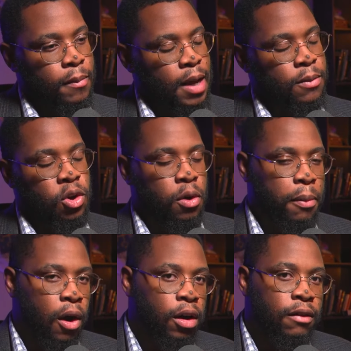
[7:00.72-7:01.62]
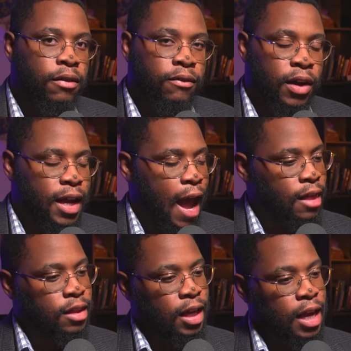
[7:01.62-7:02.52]
maybe you're part of very
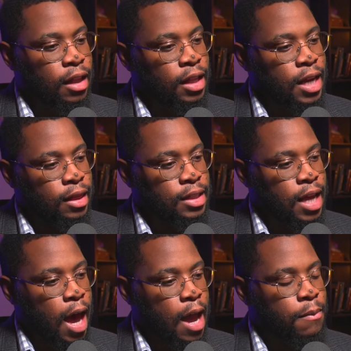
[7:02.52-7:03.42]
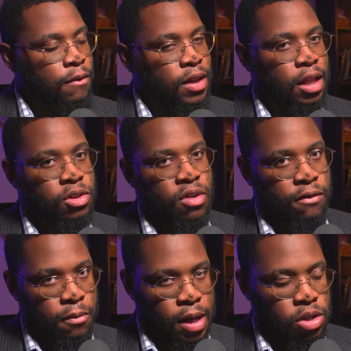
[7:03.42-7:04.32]
Catholic England at the time of the English
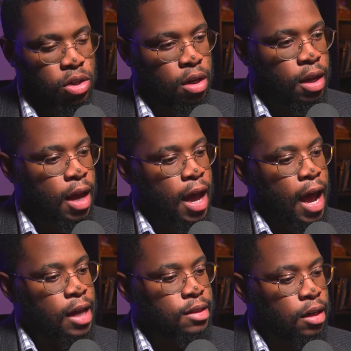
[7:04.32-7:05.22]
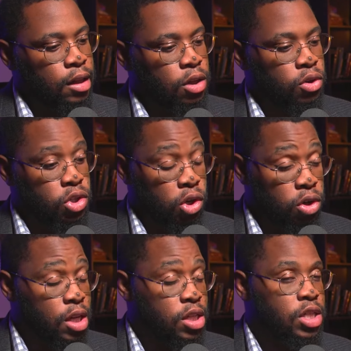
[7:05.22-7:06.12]
Reformation, and suddenly your
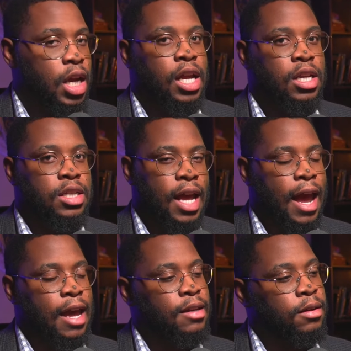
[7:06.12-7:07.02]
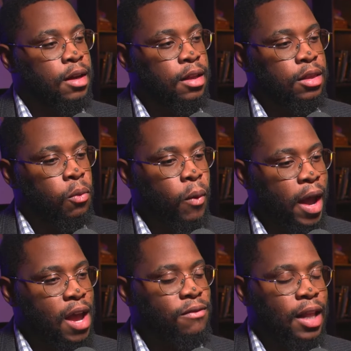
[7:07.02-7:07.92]
church has changed, and the
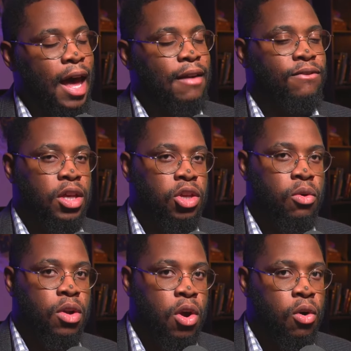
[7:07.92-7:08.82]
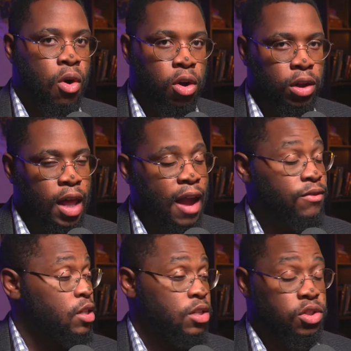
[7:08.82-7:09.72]
way of life that you had known all your
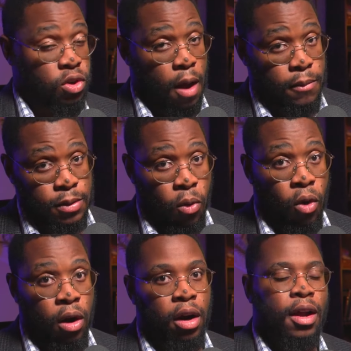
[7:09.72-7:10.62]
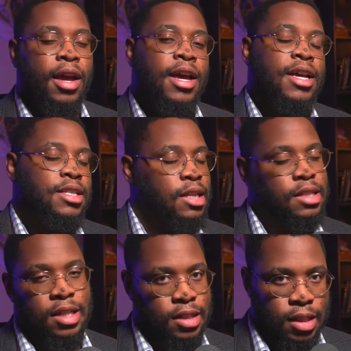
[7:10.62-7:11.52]
life, such as Sir Thomas More,
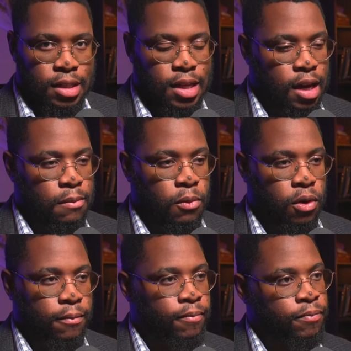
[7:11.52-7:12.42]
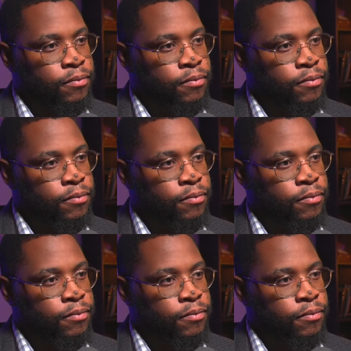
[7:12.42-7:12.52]
doesn't exist anymore.